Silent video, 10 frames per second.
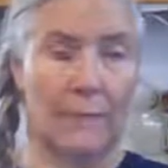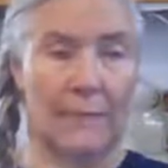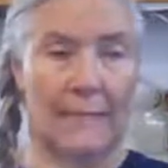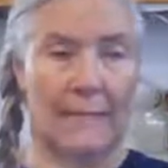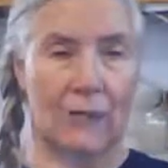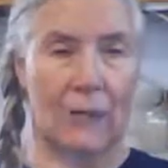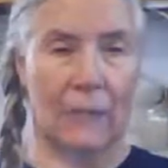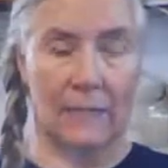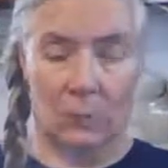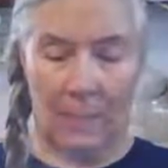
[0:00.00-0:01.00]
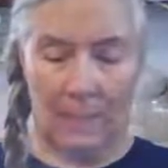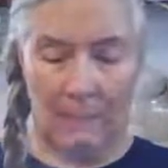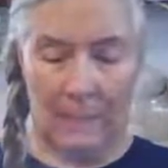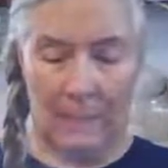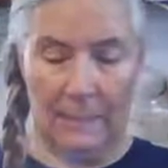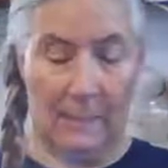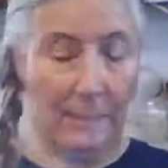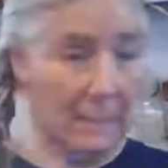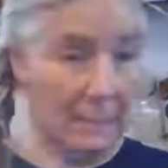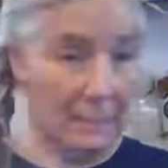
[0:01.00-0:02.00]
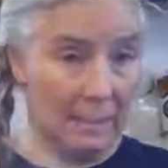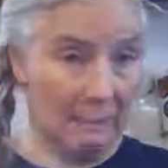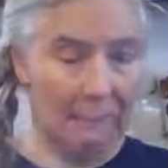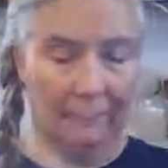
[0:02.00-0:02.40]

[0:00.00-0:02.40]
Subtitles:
is a sexually transmitted disease.